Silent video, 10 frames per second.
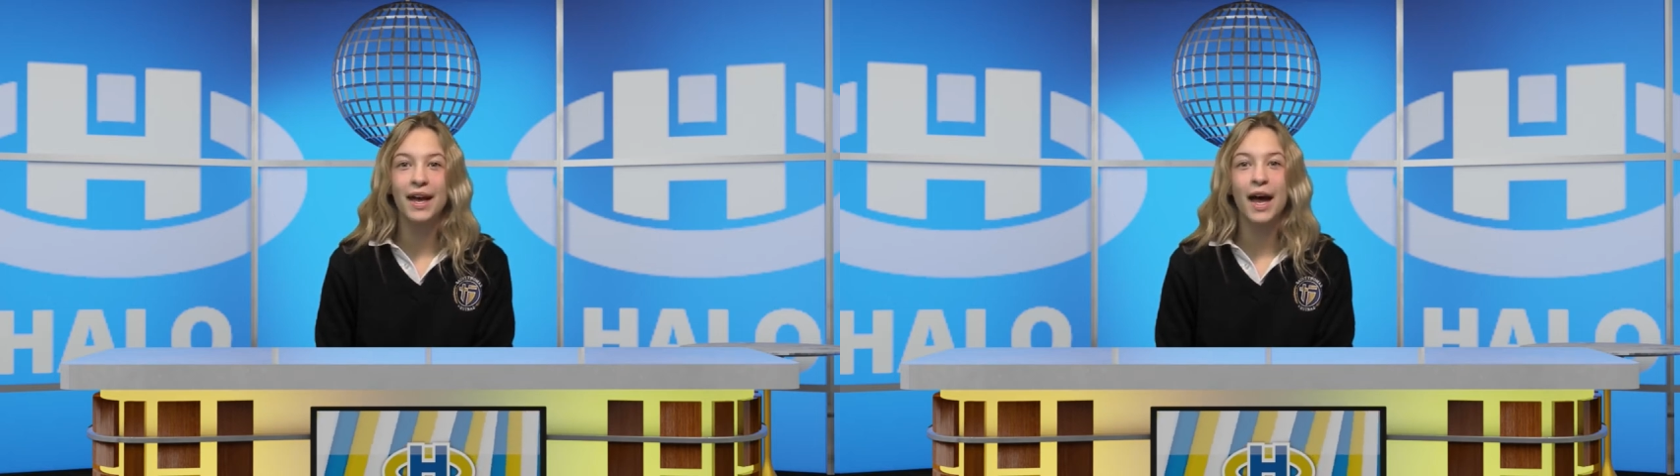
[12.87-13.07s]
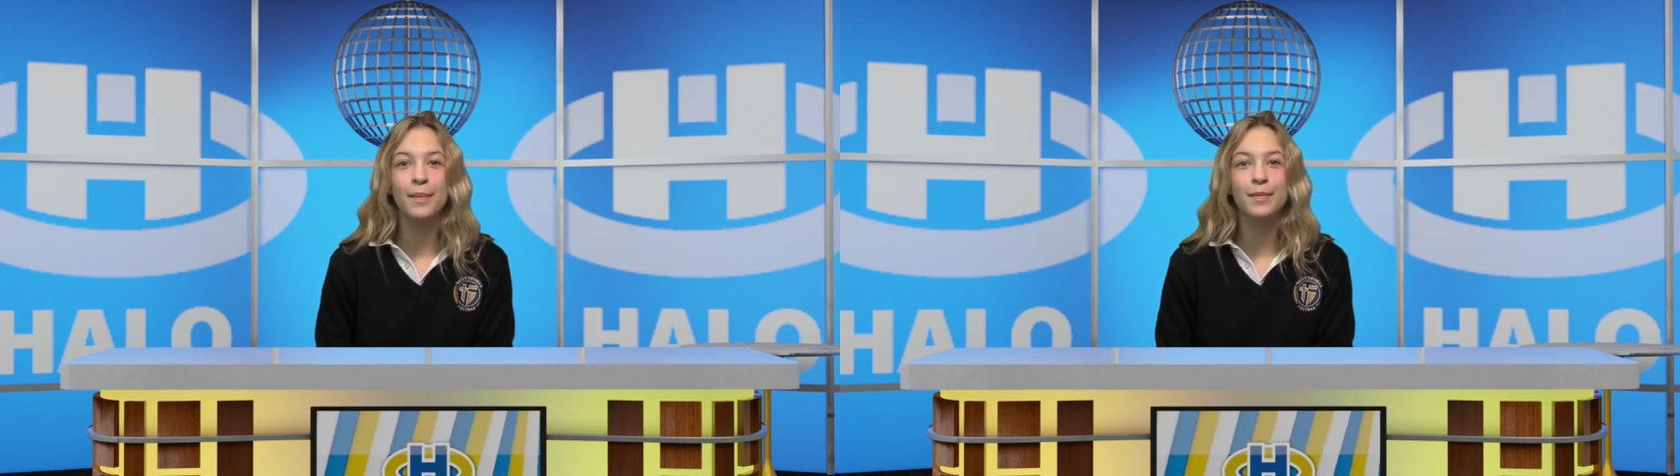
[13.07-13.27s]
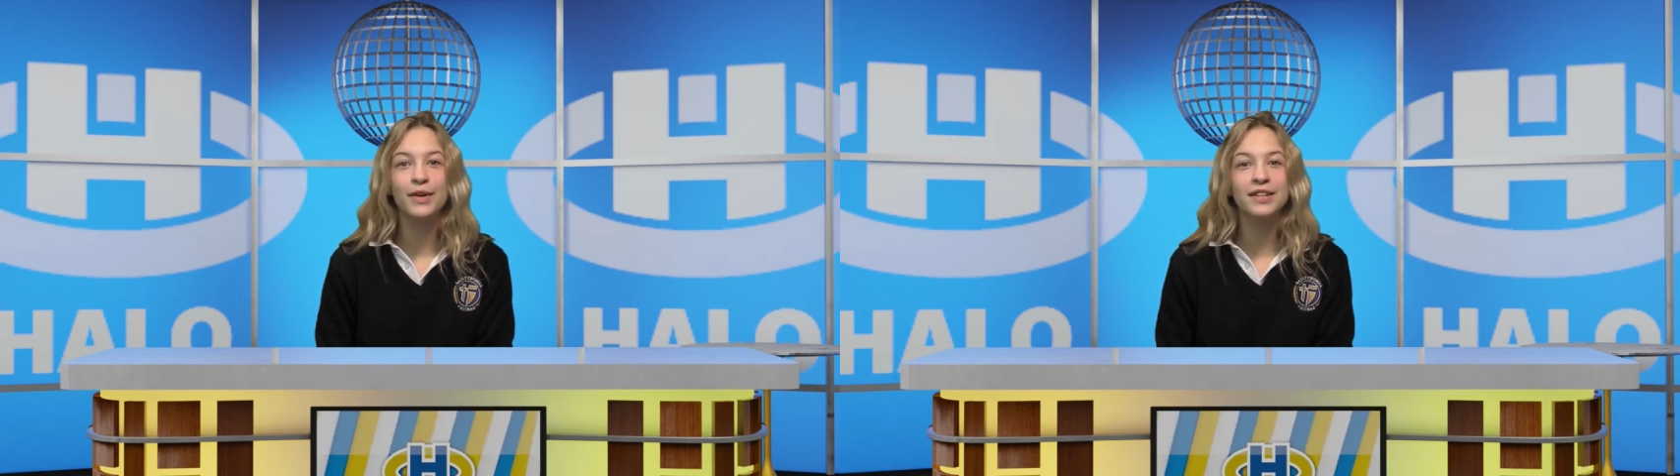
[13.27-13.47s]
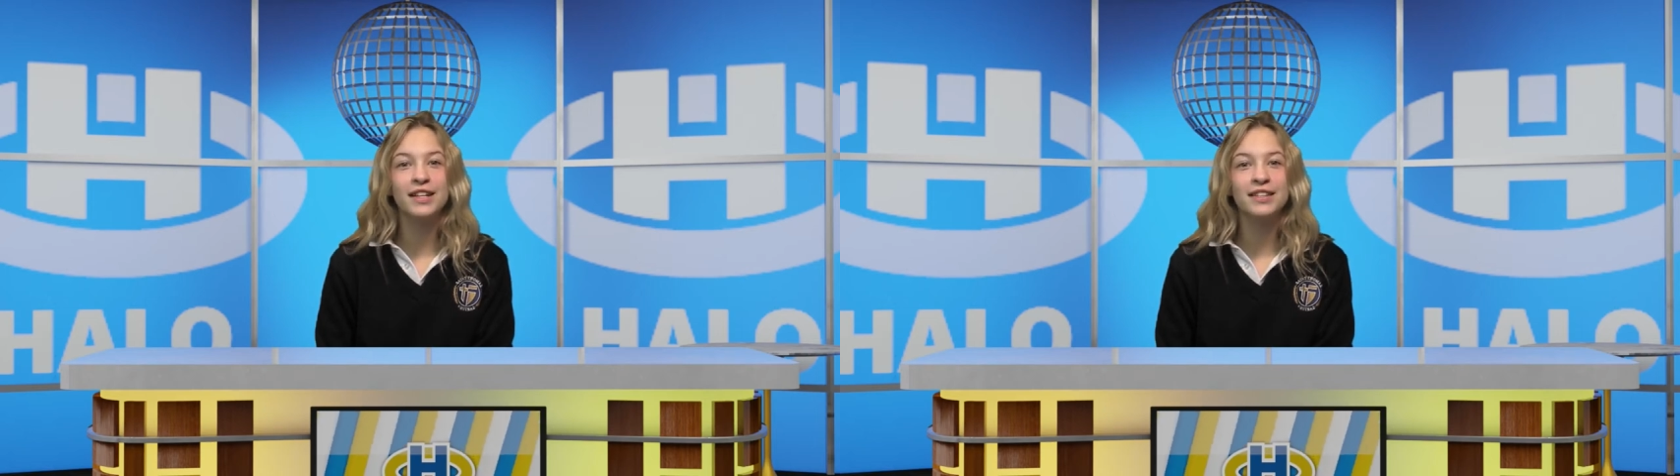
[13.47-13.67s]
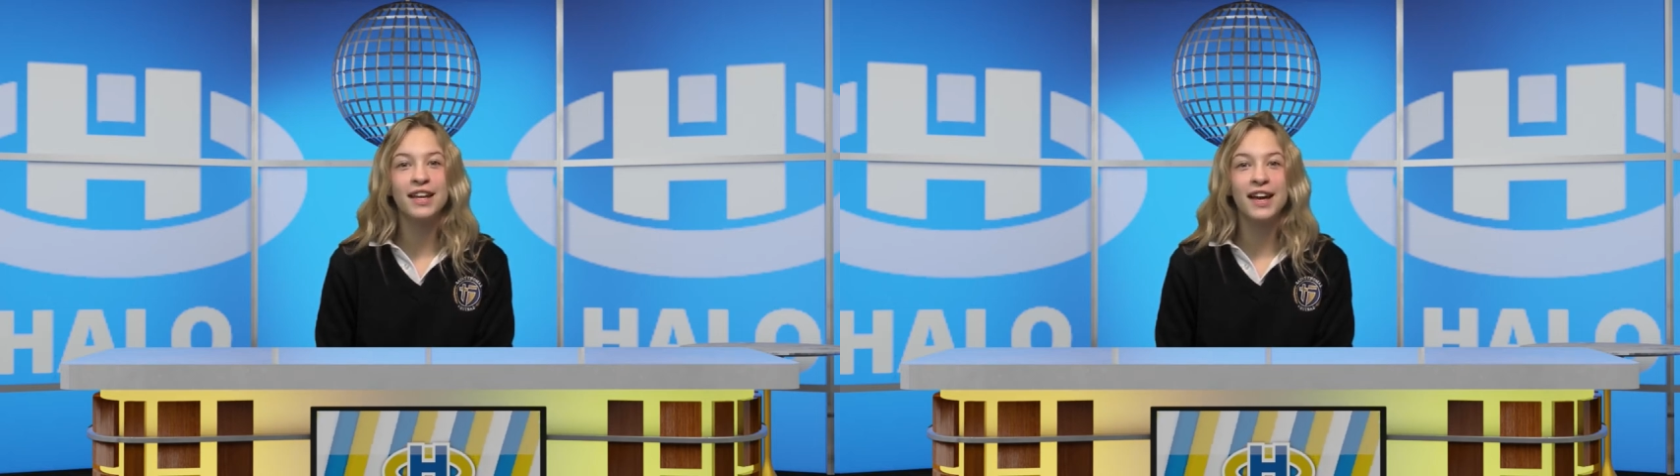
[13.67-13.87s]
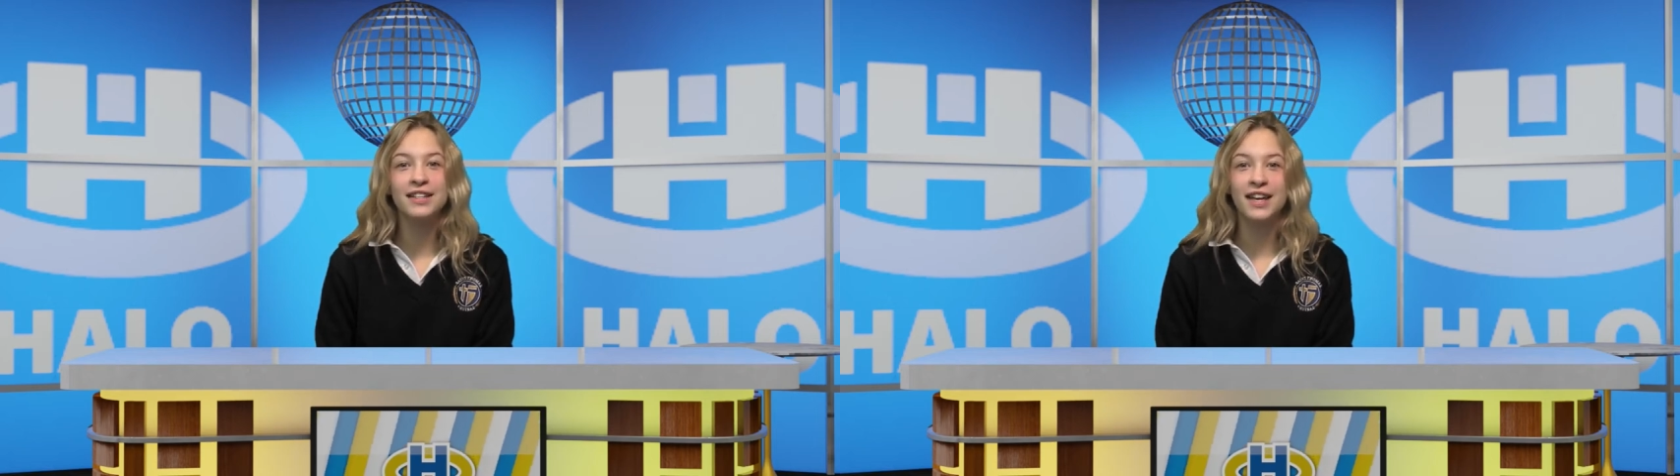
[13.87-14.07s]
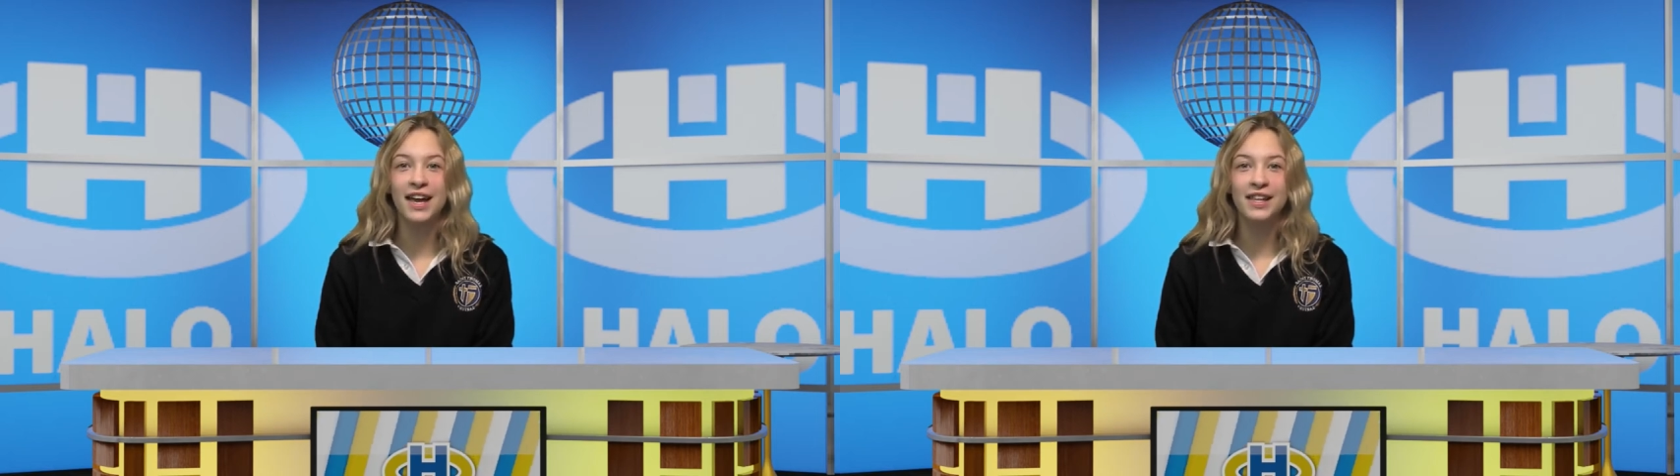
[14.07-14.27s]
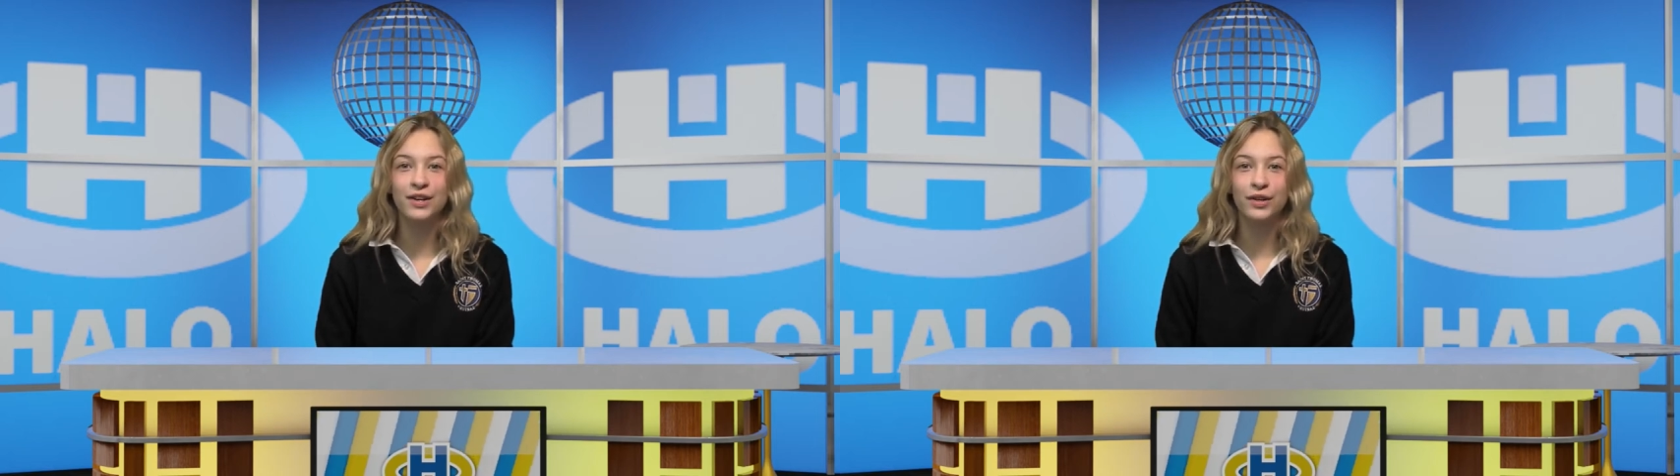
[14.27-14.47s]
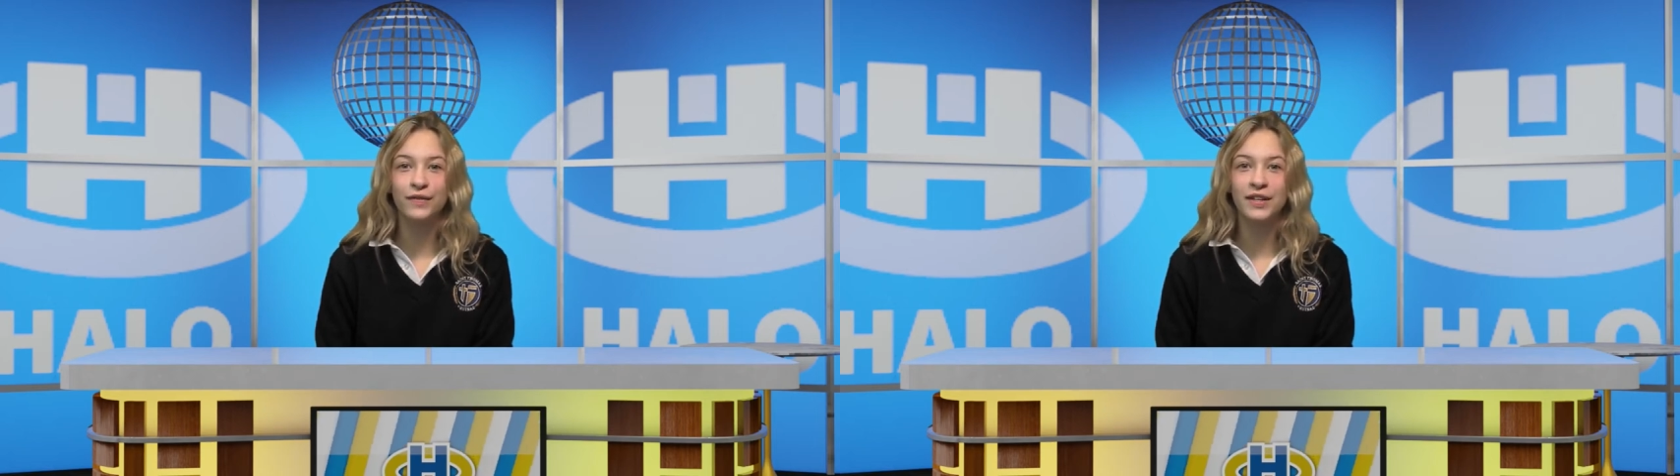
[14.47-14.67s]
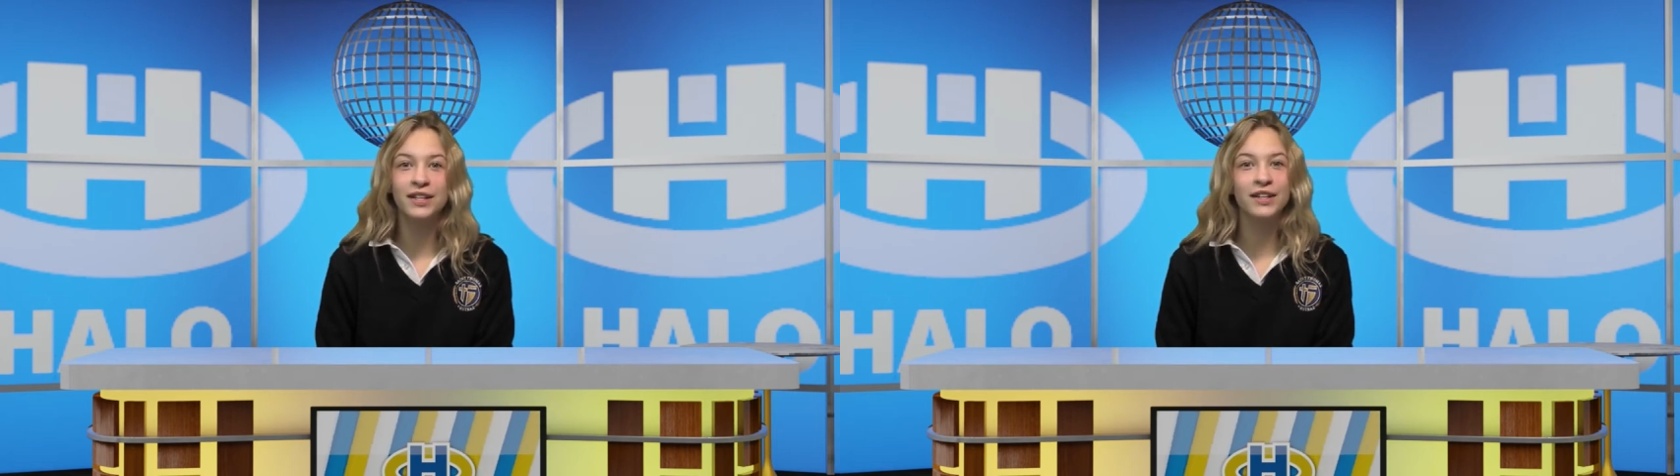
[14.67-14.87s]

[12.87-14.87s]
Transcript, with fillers: Happy birthday today to Haley Colvin,